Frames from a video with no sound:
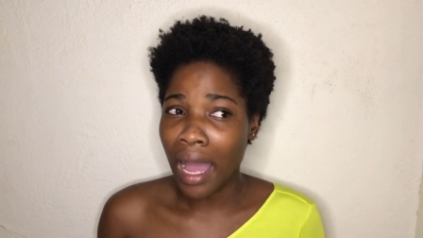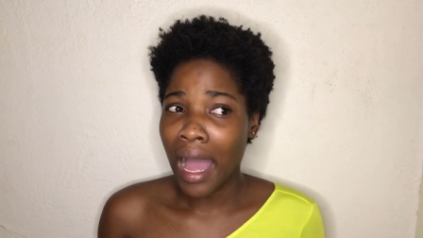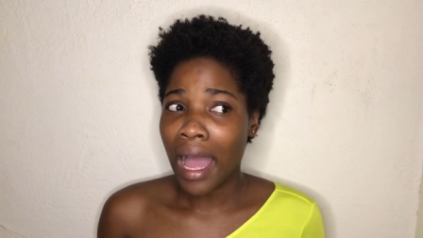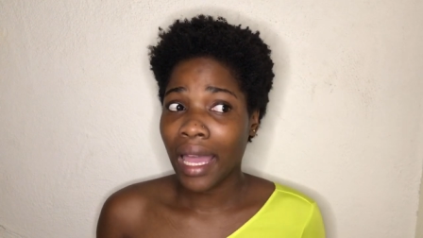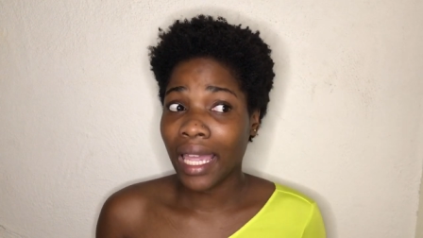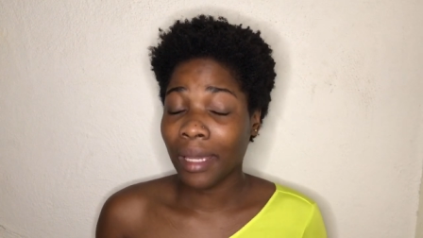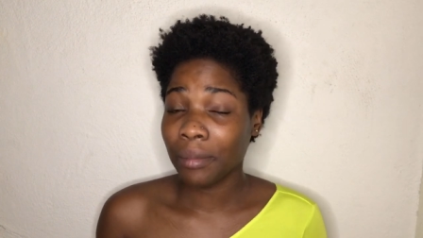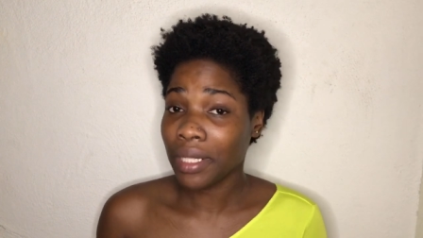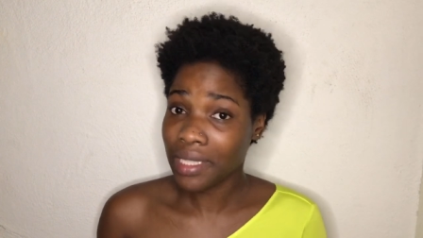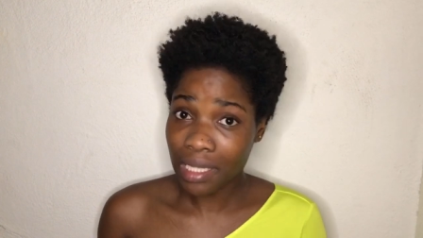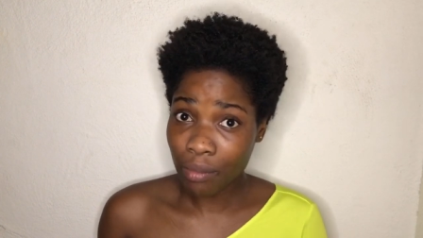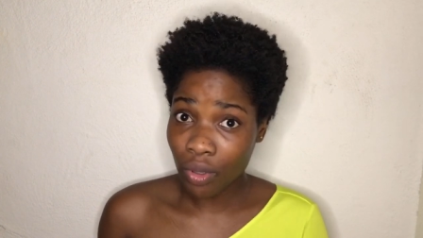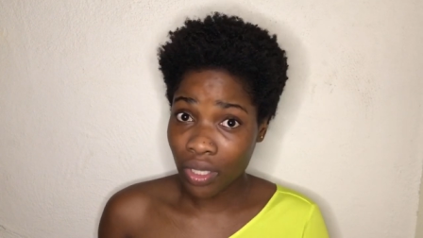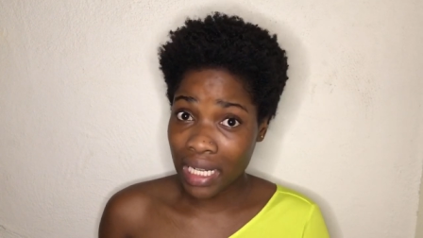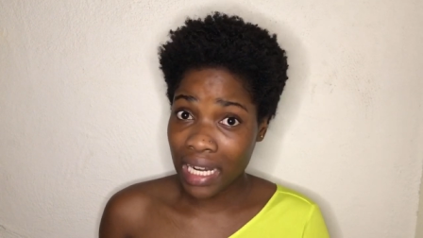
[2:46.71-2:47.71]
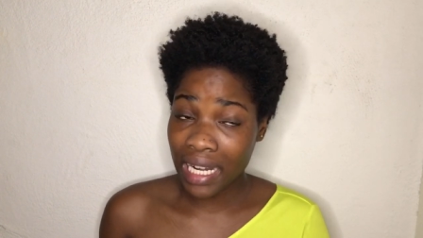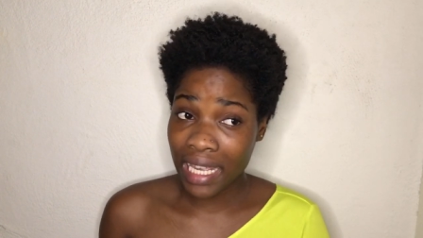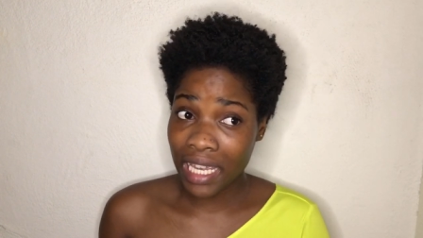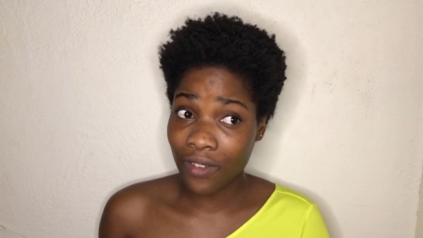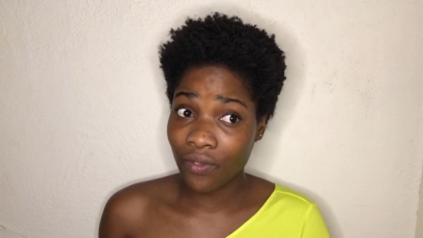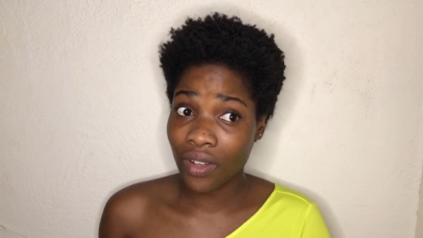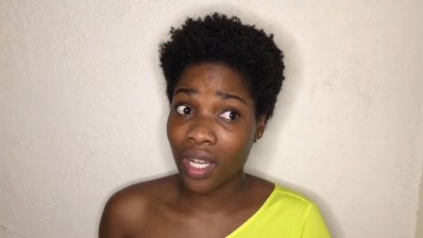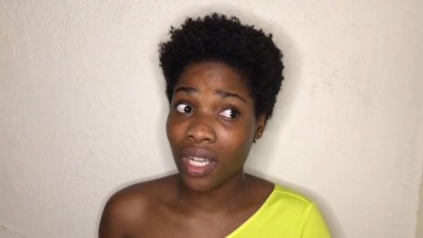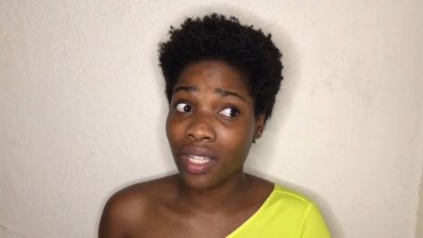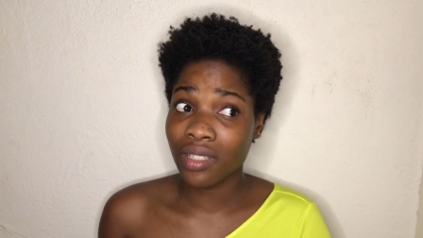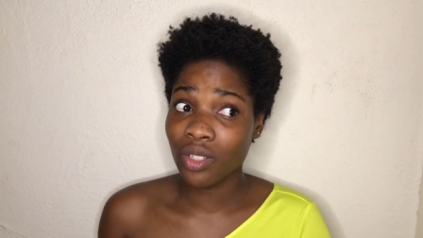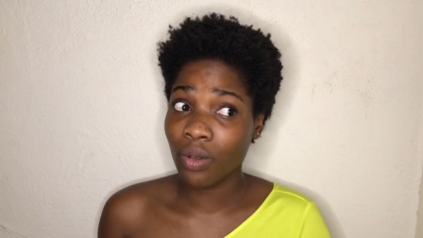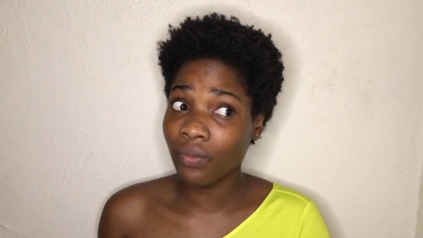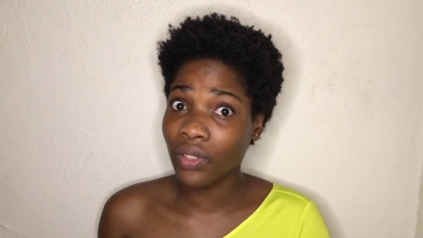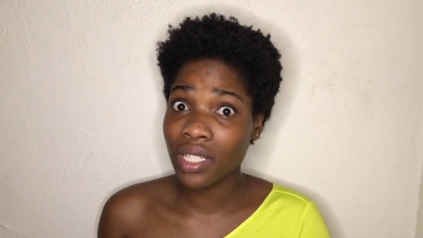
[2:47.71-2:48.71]
I'm not about that life, because
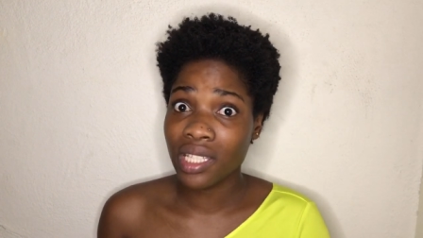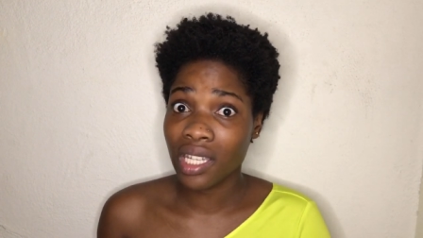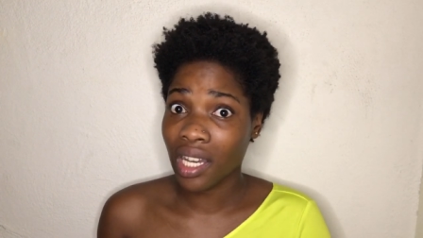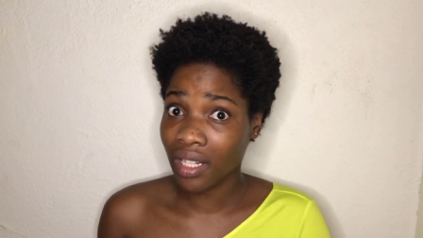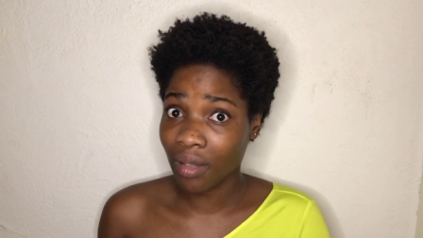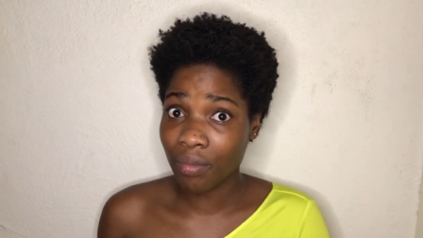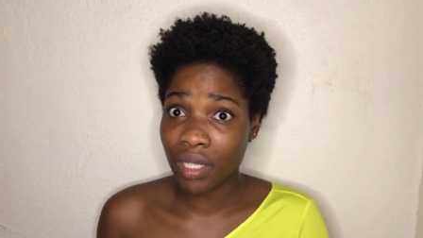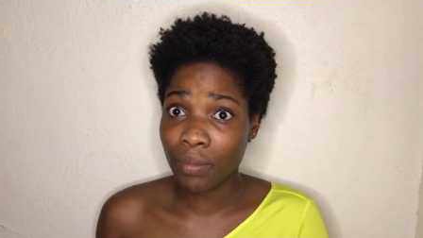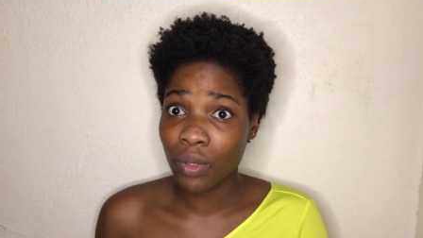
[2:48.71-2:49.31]
obviously other people